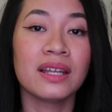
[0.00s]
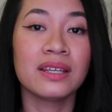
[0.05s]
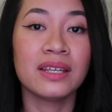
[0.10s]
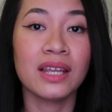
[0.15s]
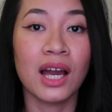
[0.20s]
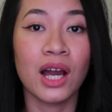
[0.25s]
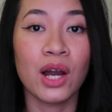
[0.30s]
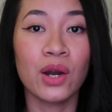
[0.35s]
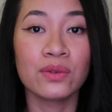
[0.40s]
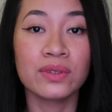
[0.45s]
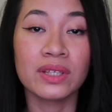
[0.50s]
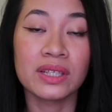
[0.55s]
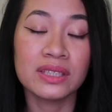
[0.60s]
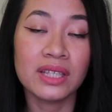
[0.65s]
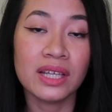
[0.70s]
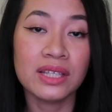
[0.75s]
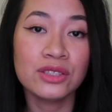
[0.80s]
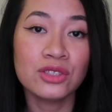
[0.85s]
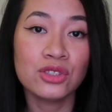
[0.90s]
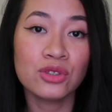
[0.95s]
Now, they
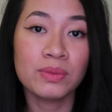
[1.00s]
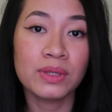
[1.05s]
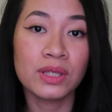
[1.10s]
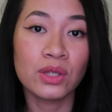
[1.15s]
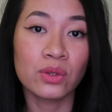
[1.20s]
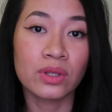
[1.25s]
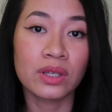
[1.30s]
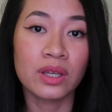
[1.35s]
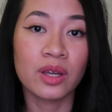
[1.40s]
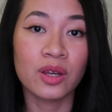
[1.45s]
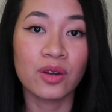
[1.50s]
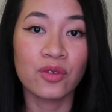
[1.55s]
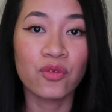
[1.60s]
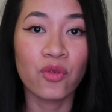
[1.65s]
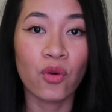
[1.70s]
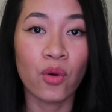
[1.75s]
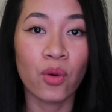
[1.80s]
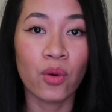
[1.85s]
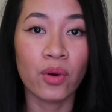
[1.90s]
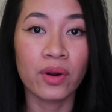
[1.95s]
tend to be looking
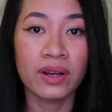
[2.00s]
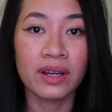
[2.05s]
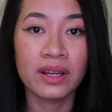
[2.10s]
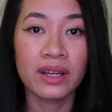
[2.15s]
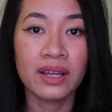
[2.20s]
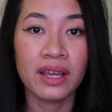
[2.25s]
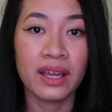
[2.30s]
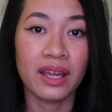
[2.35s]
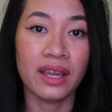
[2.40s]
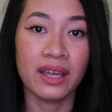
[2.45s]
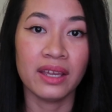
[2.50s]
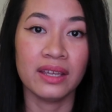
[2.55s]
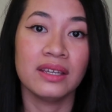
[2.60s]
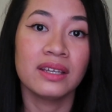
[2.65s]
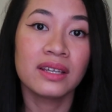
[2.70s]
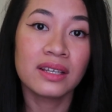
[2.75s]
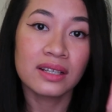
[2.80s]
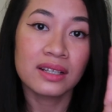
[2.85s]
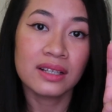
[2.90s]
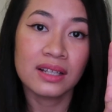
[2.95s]
for
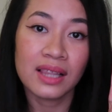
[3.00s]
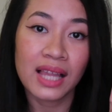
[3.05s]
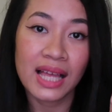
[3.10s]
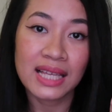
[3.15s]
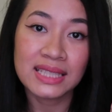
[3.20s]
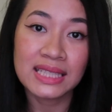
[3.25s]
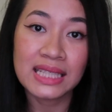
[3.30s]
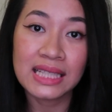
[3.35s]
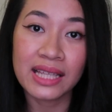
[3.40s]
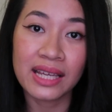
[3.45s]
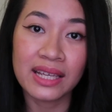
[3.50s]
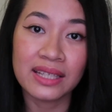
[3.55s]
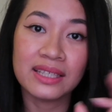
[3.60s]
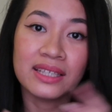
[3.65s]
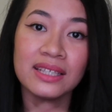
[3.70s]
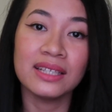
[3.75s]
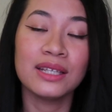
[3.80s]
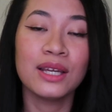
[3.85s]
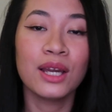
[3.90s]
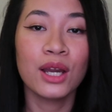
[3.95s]
a classy
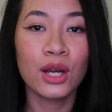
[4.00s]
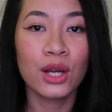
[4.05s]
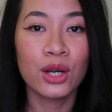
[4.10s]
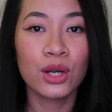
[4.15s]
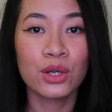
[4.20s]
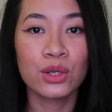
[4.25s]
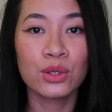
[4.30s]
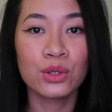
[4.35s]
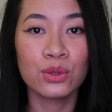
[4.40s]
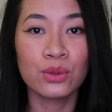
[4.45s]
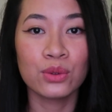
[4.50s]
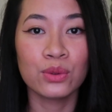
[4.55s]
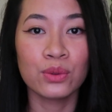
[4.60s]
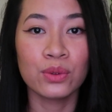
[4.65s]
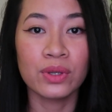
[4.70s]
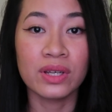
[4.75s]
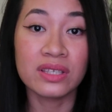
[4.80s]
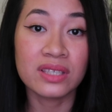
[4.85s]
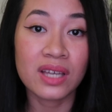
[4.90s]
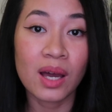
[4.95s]
lady
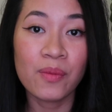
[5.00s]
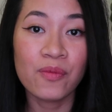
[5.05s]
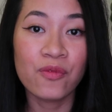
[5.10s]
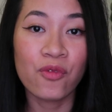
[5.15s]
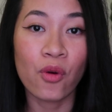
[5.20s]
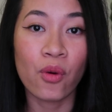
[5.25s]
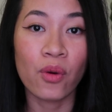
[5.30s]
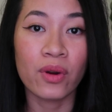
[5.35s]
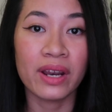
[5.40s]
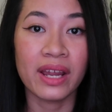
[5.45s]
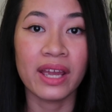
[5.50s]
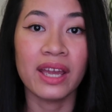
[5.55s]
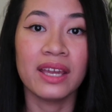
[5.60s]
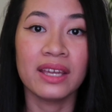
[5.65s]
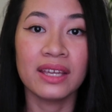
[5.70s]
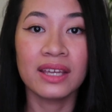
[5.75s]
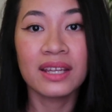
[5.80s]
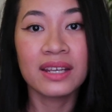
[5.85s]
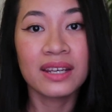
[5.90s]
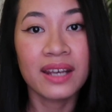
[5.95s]
who is up for
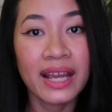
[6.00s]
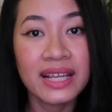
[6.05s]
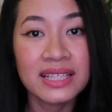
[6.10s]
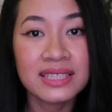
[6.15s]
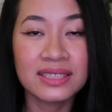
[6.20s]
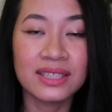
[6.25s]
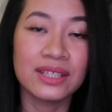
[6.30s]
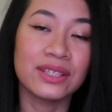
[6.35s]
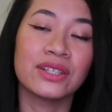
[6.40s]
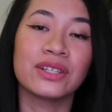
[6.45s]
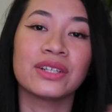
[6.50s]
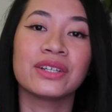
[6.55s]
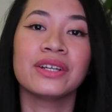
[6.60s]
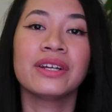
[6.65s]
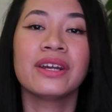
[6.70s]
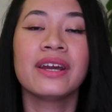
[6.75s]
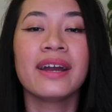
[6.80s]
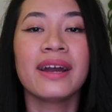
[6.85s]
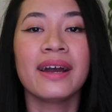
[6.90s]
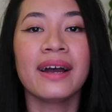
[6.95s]
a nice
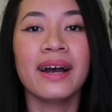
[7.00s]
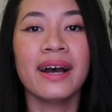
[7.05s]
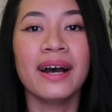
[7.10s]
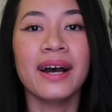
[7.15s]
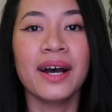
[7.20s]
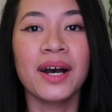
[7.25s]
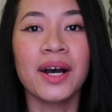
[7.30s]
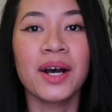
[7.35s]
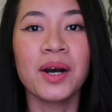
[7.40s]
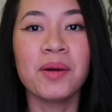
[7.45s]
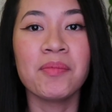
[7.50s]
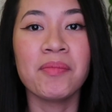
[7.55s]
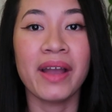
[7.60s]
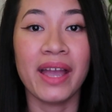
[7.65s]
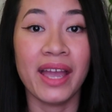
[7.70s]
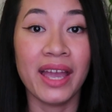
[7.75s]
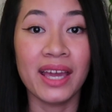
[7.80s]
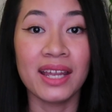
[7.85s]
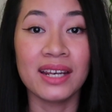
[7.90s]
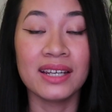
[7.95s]
dinner,
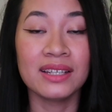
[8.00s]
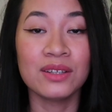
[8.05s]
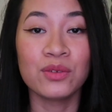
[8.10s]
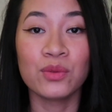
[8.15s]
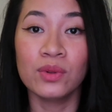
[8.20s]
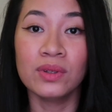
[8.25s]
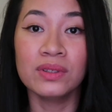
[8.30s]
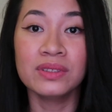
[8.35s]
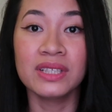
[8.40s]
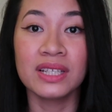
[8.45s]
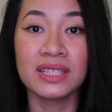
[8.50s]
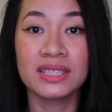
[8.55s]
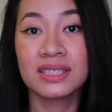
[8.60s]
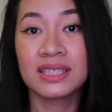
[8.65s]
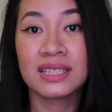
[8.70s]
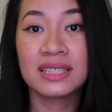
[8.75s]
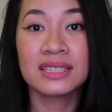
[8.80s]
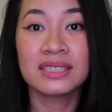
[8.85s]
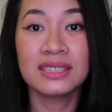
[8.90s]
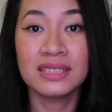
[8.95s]
and we'll
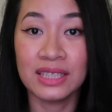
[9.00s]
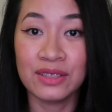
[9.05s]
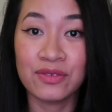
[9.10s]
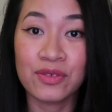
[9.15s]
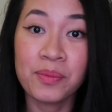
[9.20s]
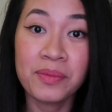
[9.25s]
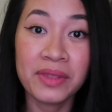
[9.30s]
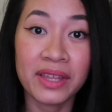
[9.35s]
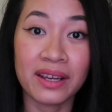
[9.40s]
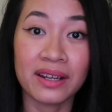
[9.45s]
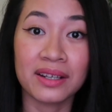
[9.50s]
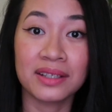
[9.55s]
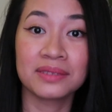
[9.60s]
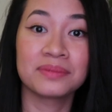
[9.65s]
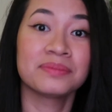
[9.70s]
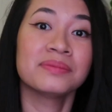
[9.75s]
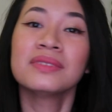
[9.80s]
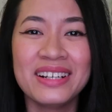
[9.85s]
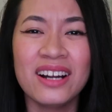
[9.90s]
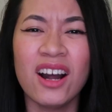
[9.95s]
just see from there.
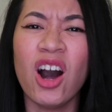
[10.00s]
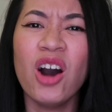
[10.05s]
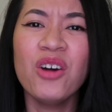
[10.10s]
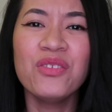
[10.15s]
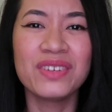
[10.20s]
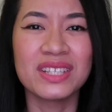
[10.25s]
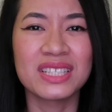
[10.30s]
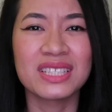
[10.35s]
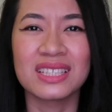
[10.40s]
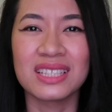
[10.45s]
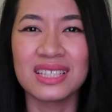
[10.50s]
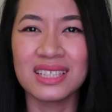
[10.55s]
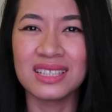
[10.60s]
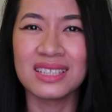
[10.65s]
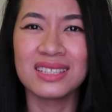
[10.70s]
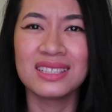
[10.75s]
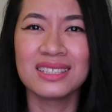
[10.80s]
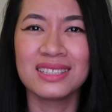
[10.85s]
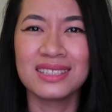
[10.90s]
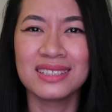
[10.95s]

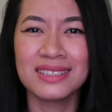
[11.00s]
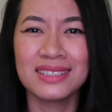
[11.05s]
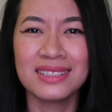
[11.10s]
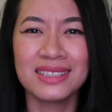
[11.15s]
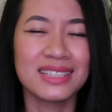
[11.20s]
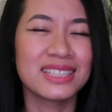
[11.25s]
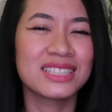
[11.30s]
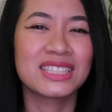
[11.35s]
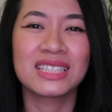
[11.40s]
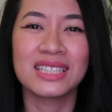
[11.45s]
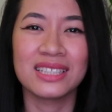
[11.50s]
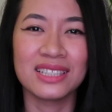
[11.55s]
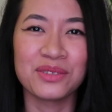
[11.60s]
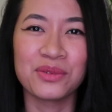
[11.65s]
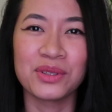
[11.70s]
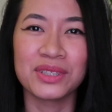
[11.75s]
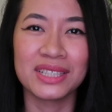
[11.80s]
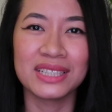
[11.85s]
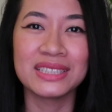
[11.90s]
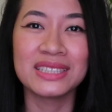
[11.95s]
Obviously, it's clear
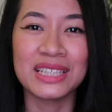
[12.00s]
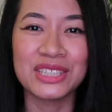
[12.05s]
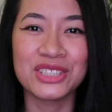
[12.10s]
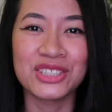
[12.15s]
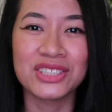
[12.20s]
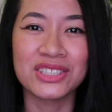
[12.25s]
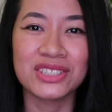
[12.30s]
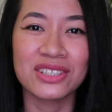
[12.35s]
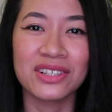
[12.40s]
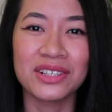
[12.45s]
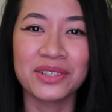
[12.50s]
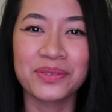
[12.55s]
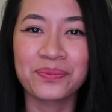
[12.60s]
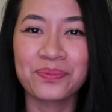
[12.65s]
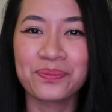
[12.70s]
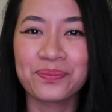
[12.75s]
what their intentions are.